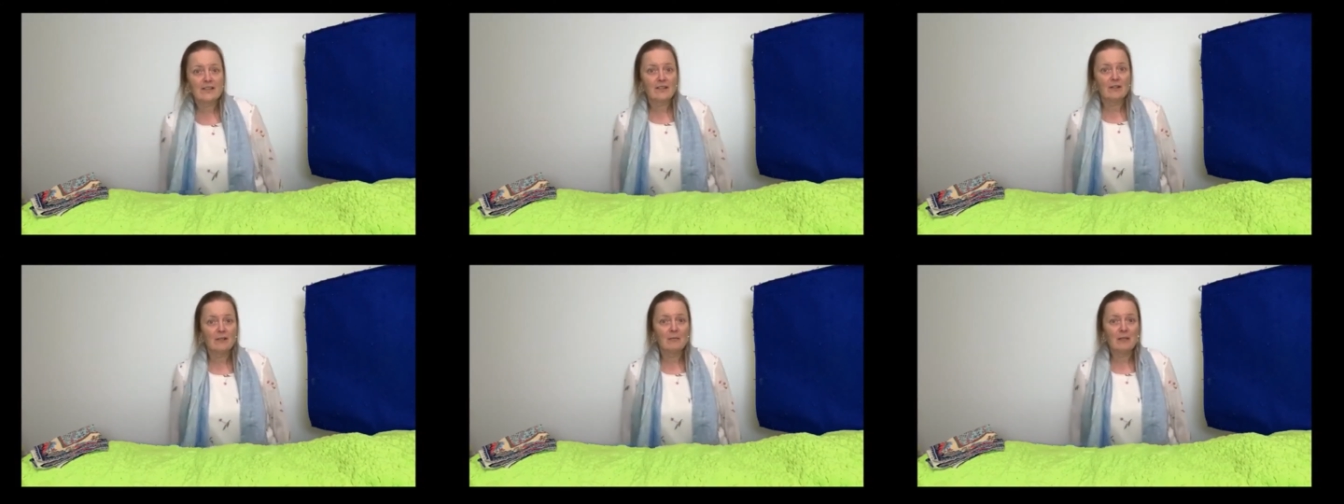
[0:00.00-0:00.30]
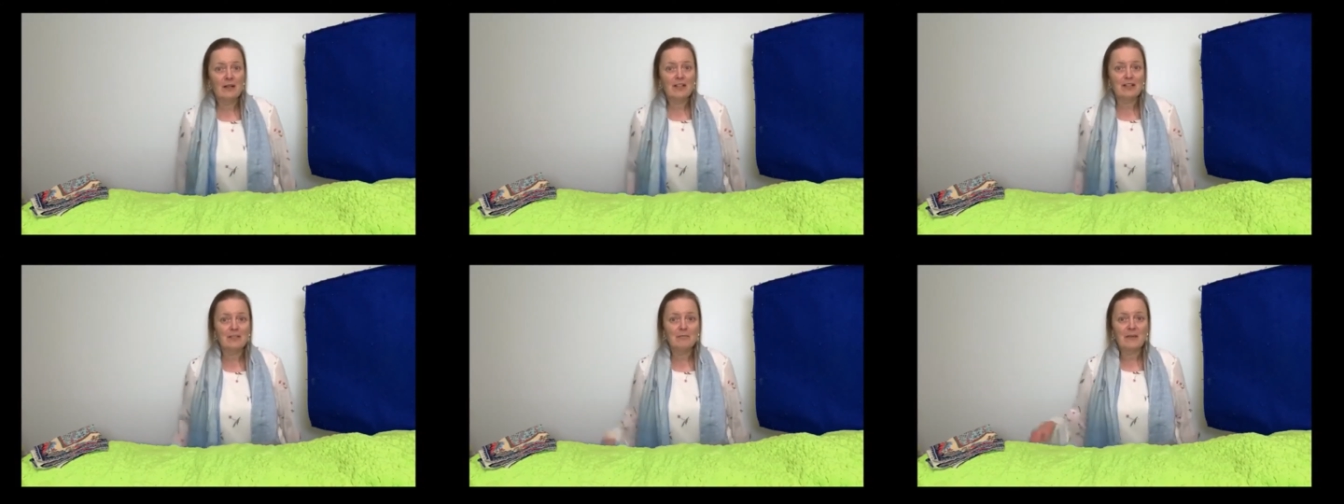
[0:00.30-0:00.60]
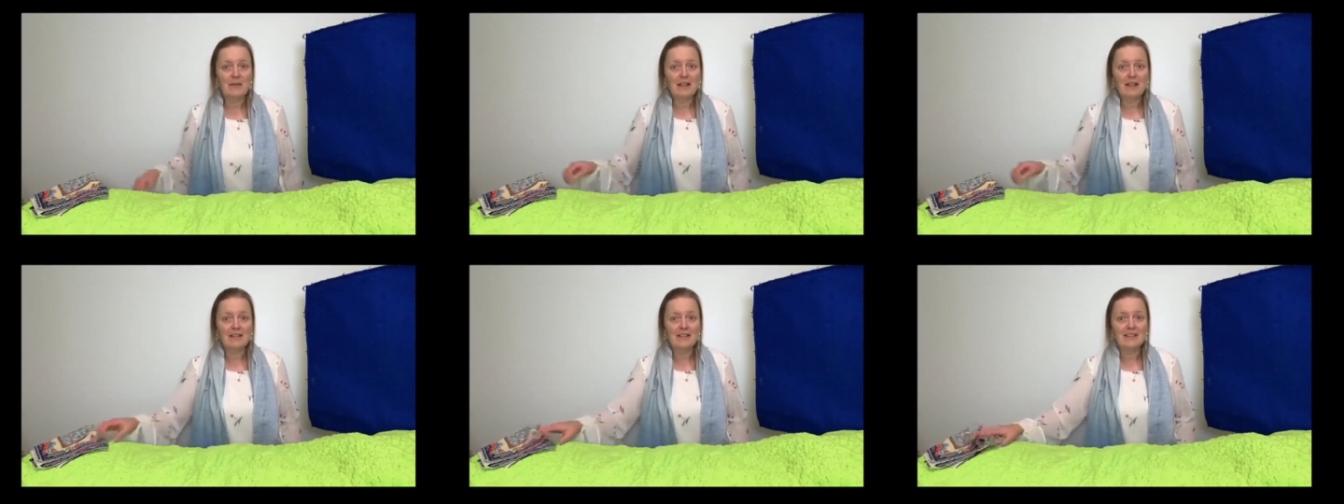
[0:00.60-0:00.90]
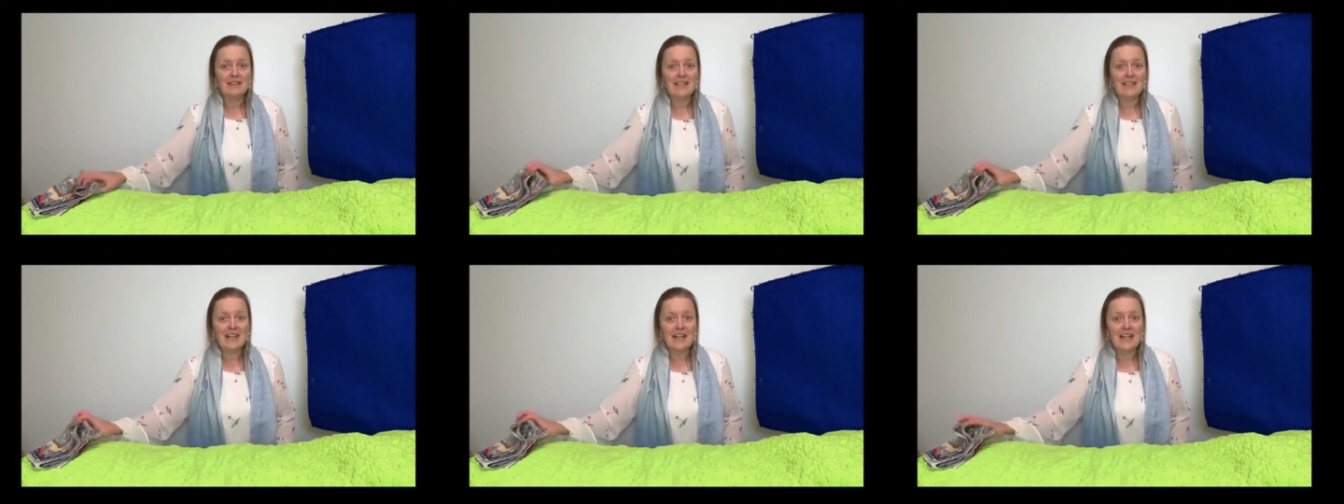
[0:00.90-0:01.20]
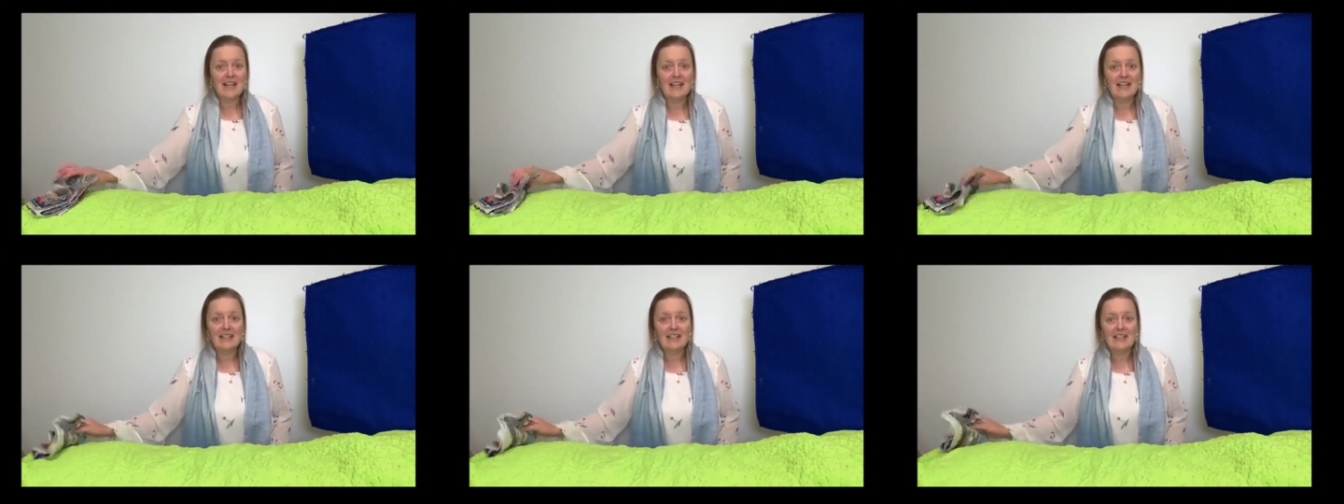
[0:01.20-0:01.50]
much better,
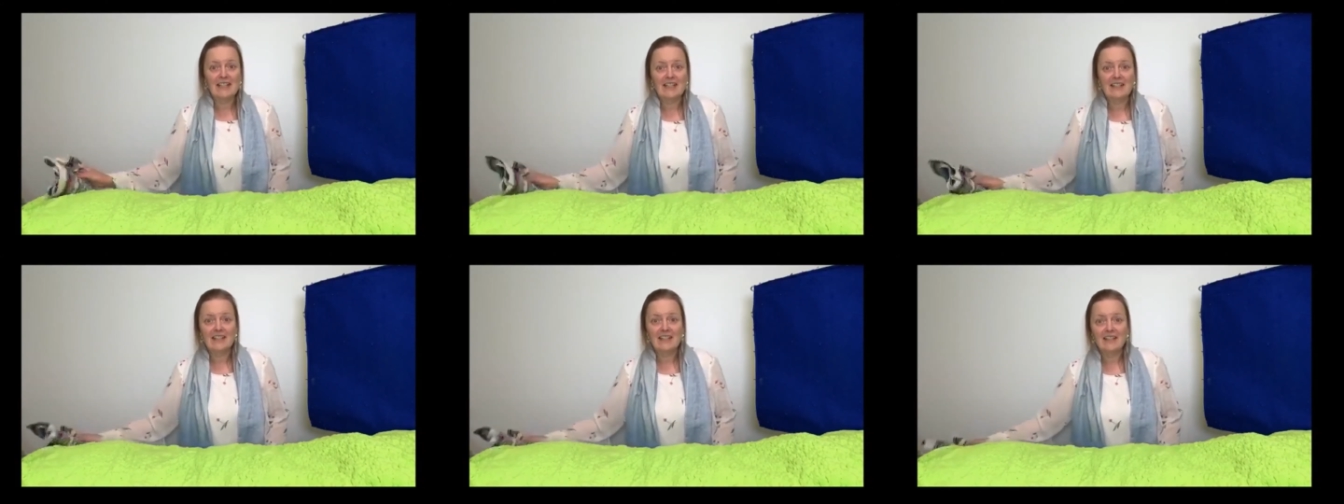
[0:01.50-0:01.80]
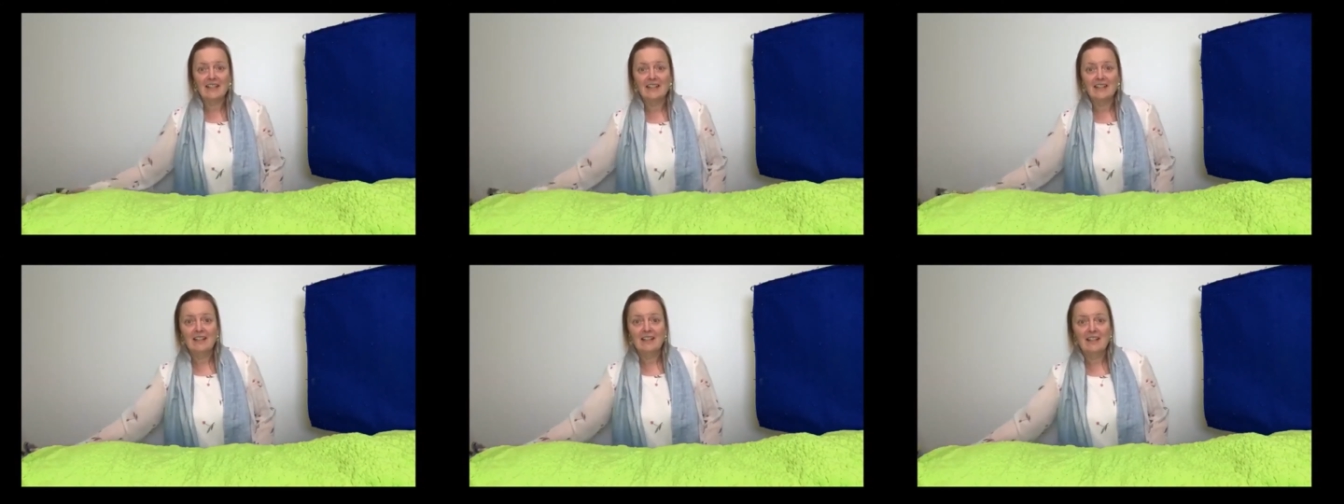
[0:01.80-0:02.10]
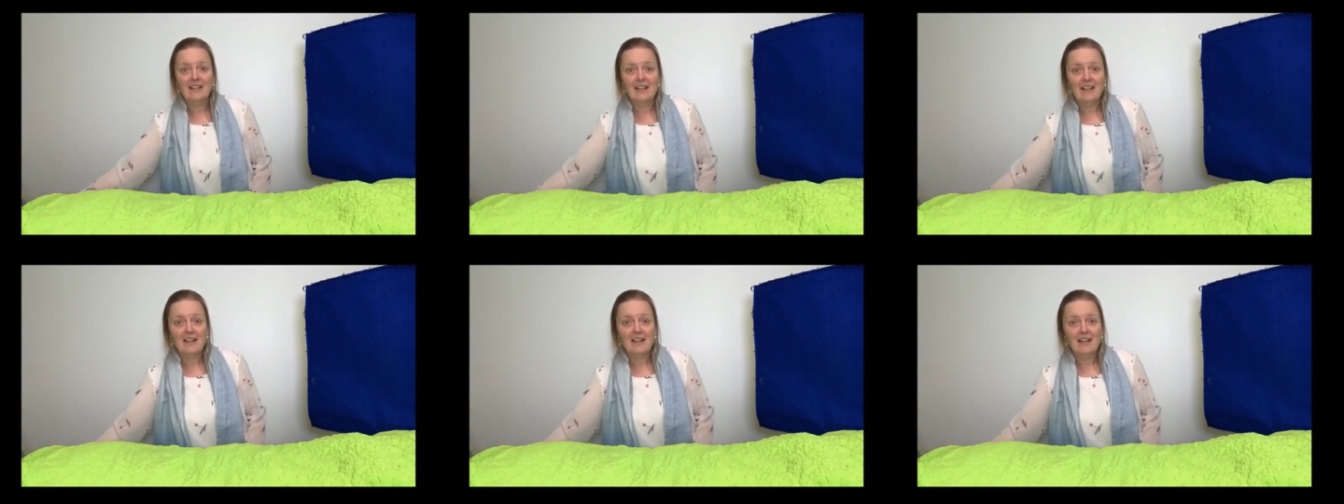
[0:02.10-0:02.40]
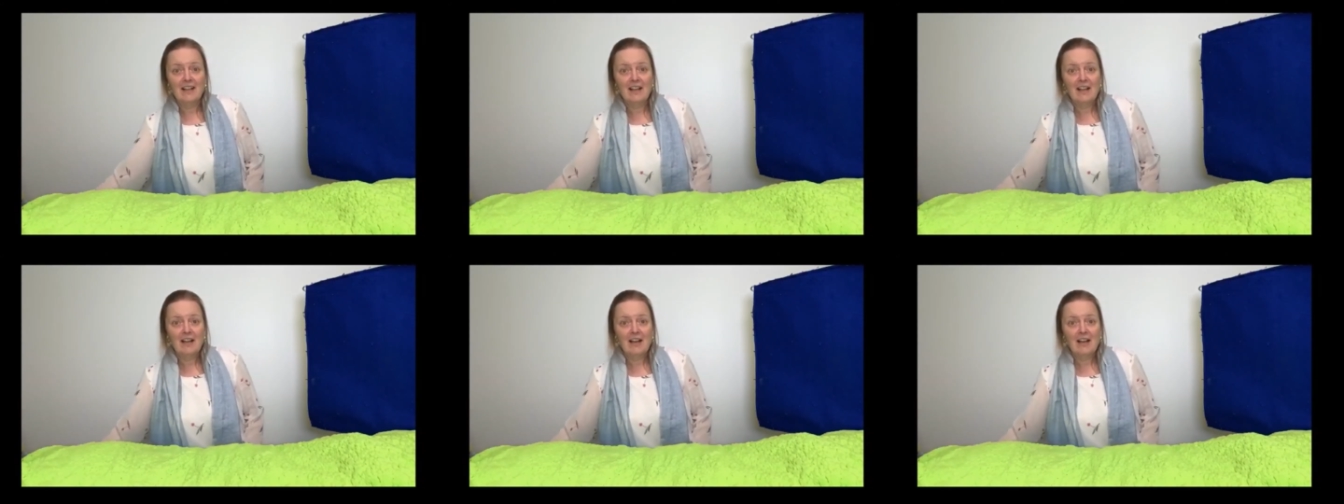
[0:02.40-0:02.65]
Daddy.